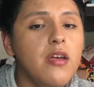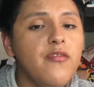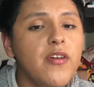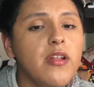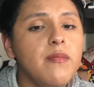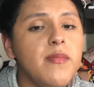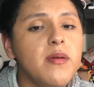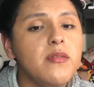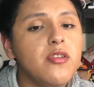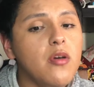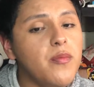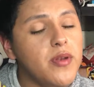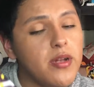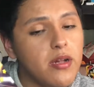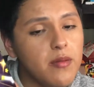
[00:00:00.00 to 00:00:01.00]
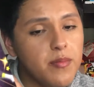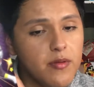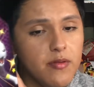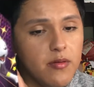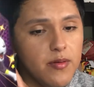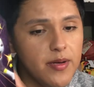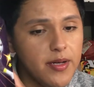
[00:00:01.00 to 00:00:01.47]
finally be able to open it up.
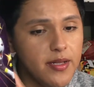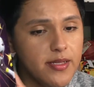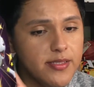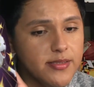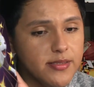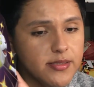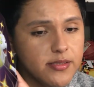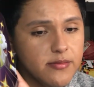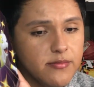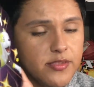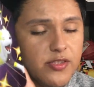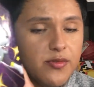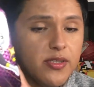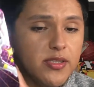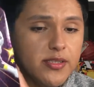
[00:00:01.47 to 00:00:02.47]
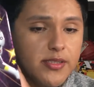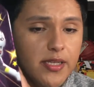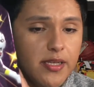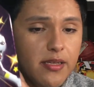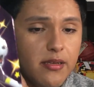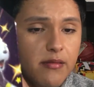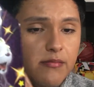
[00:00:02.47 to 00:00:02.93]
So here it is. That's what it looks
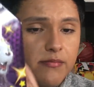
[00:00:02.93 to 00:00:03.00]
like.